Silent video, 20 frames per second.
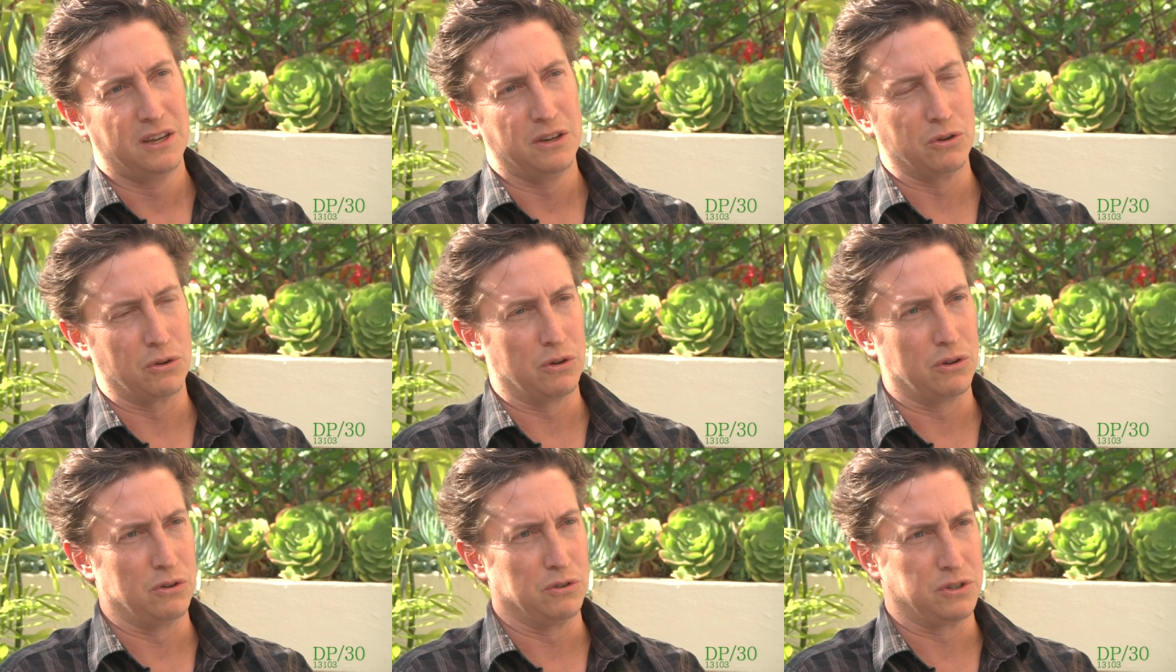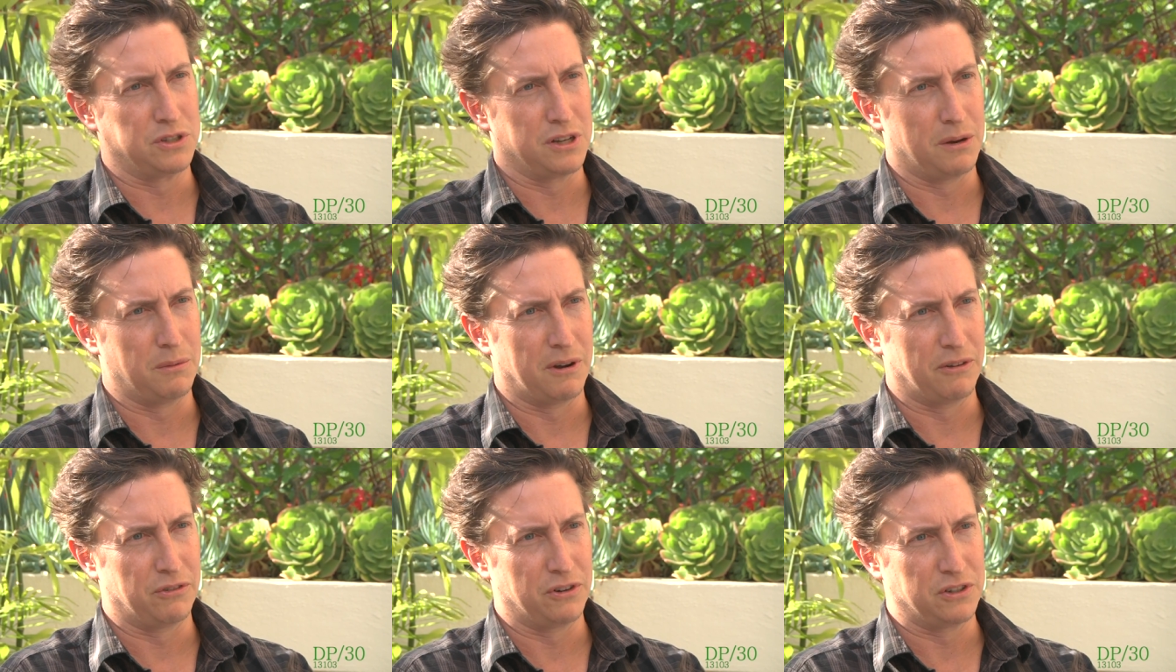who, who
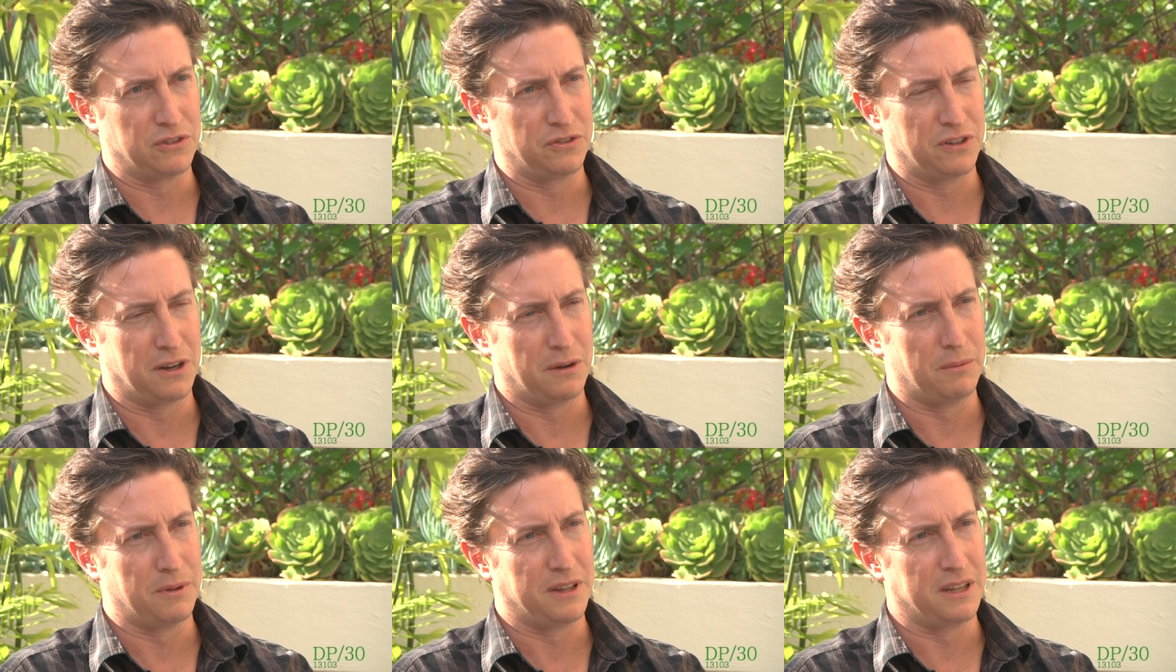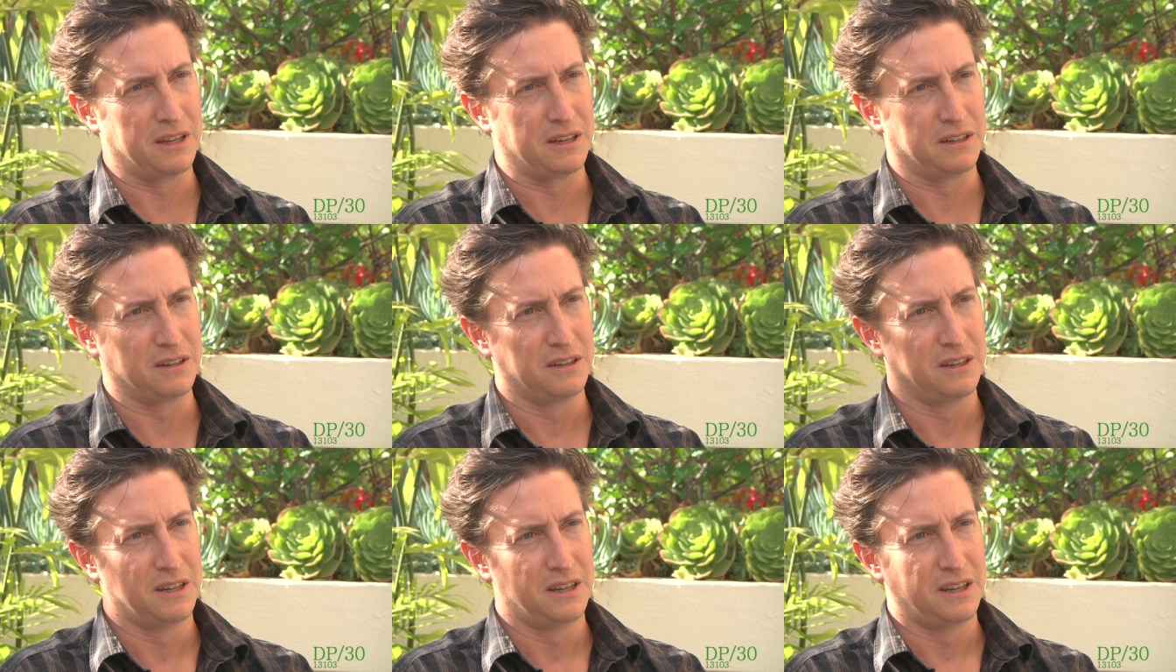saw my first film and
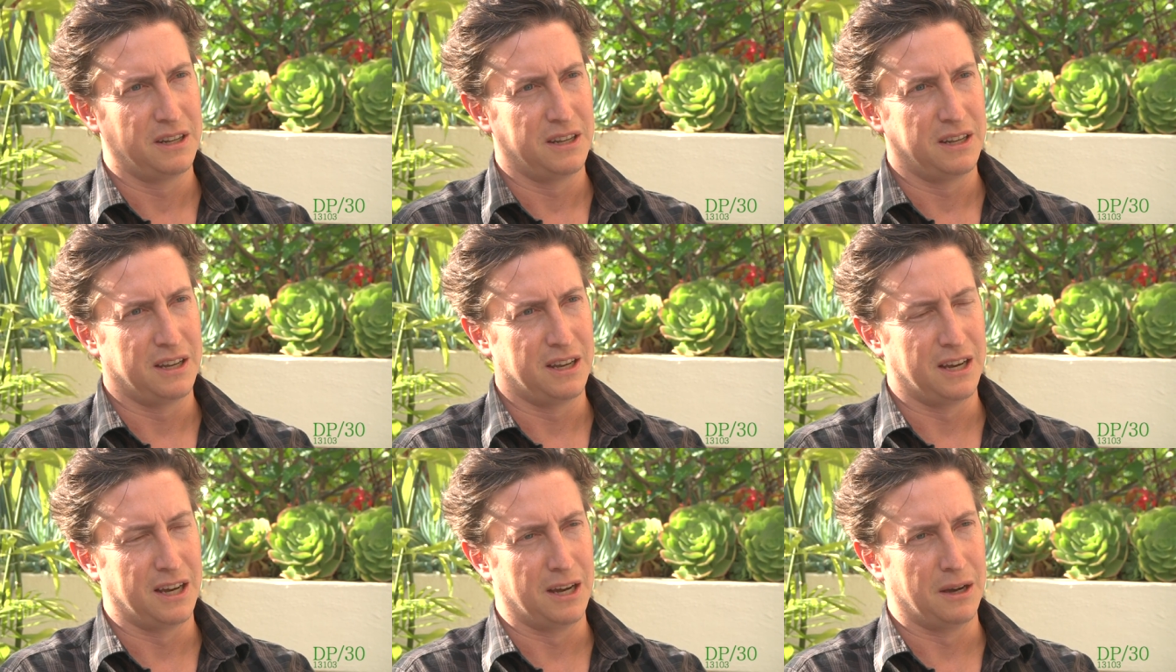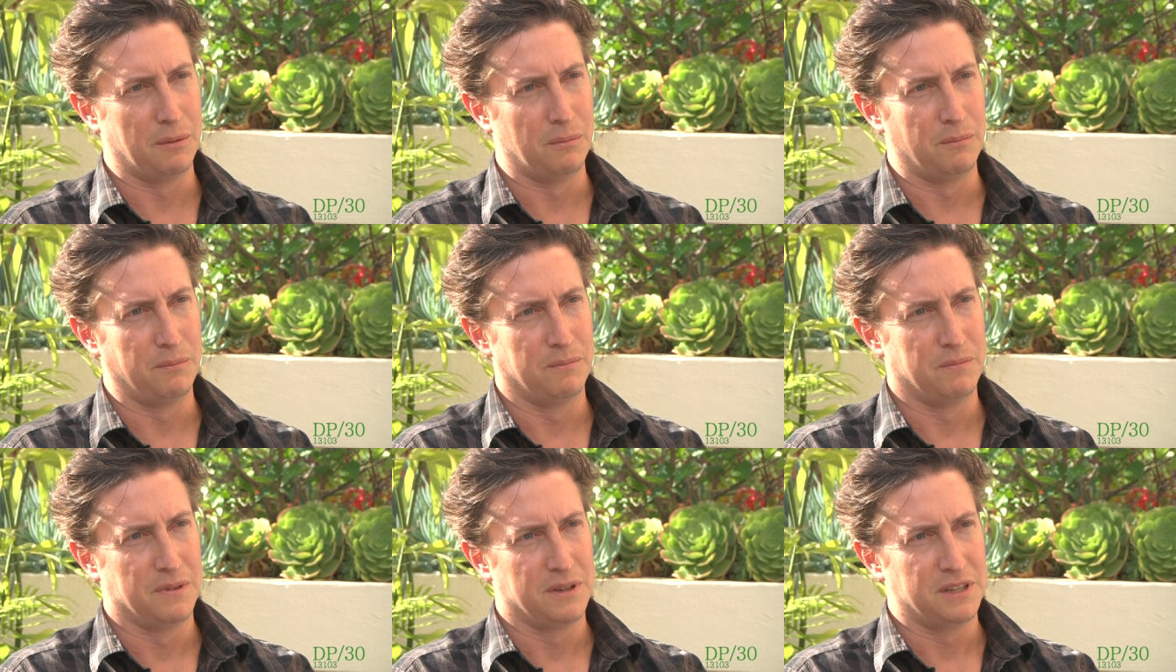then
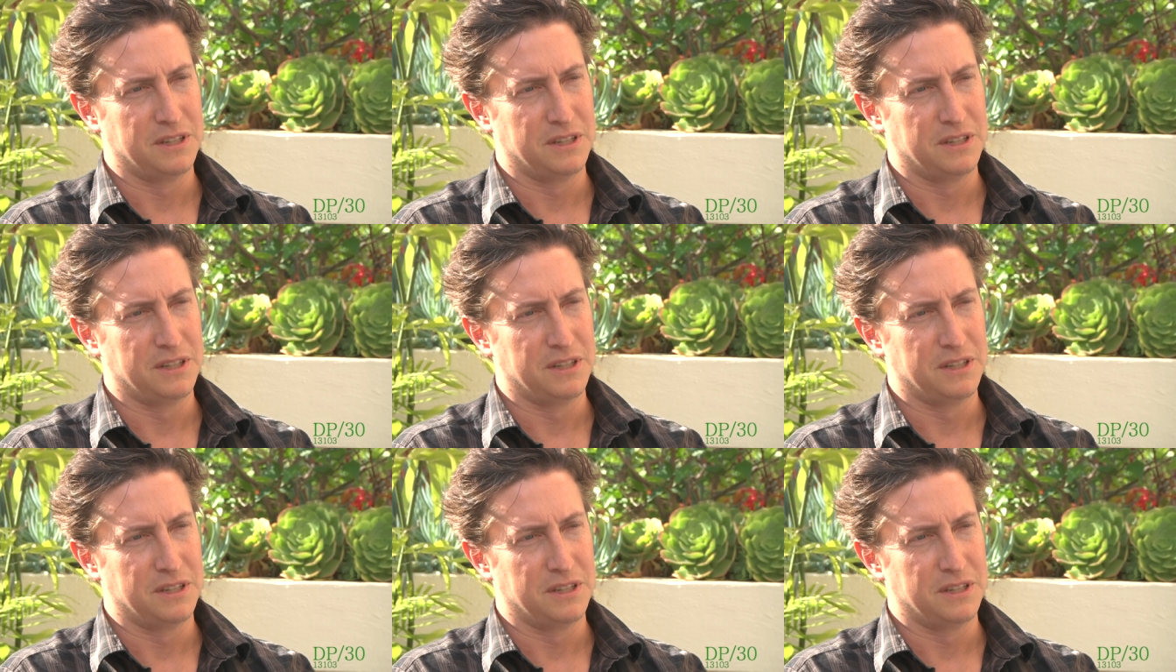um,